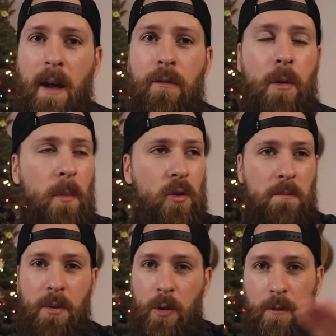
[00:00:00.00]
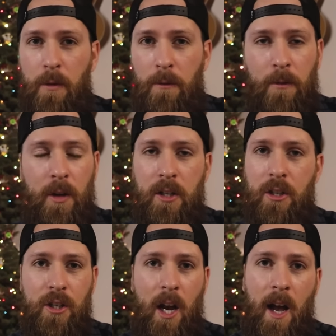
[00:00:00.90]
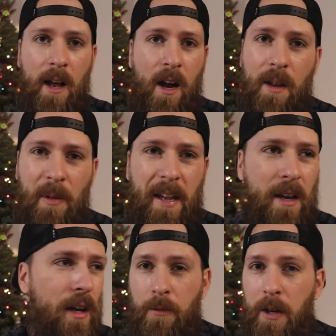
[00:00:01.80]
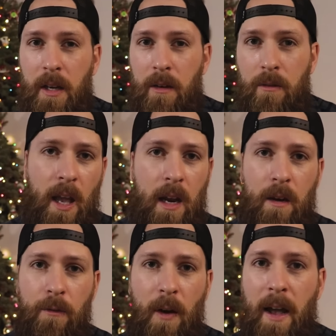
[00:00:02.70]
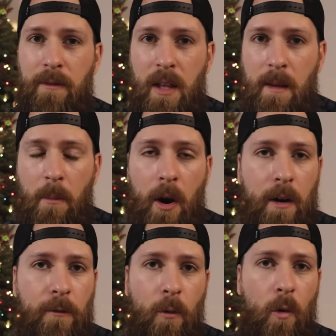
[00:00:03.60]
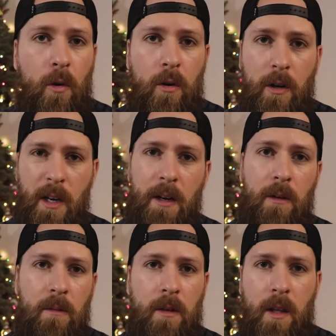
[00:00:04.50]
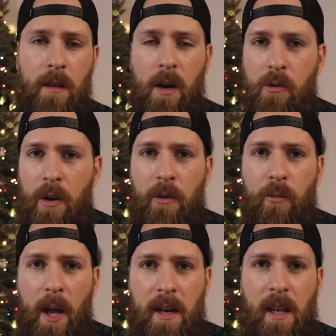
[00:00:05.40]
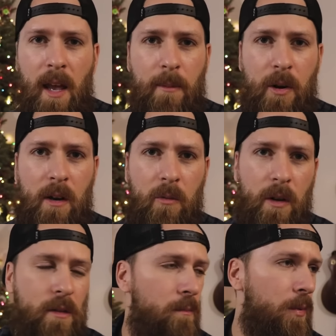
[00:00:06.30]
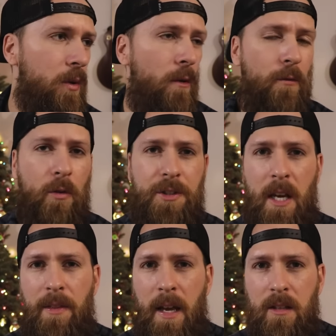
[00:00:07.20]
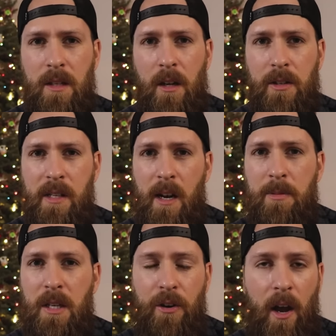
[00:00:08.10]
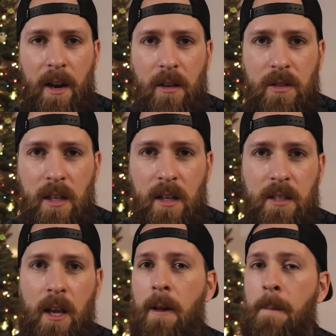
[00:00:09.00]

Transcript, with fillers: have the most beautiful footage shot on like a freaking Canon 5D Mark IV or a Red camera with beautiful $10,000 setups and your audio sucks,